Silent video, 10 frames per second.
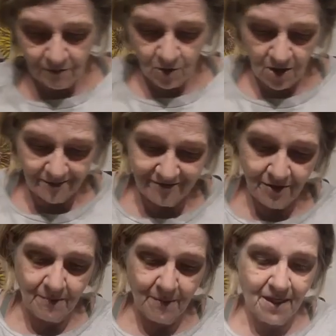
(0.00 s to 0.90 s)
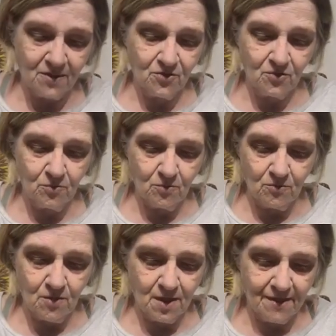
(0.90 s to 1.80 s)
We'll hope for the best.
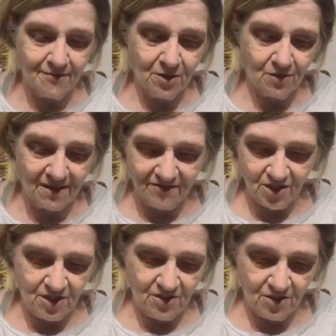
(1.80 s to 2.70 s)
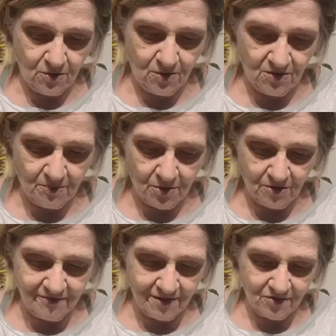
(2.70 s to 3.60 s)
Not every craft I do is
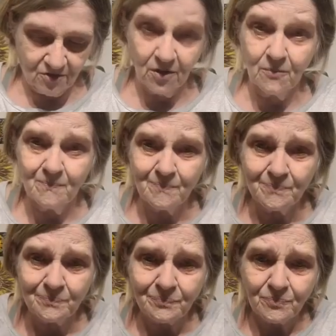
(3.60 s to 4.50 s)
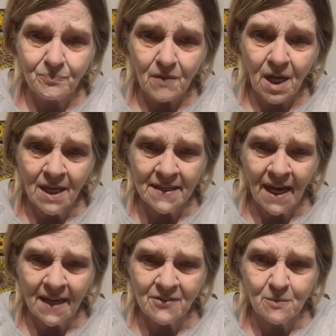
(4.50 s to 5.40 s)
perfect, so. Hey,
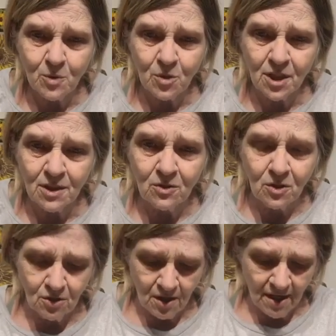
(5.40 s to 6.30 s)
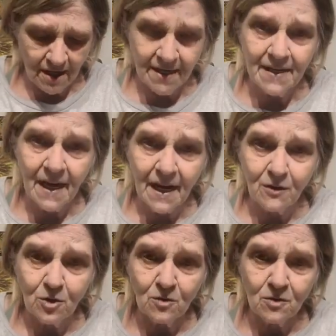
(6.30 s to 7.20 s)
Kathy Marie. Hey,
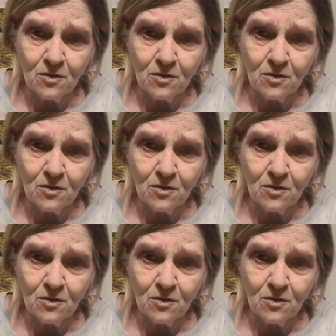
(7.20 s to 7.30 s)
Carol.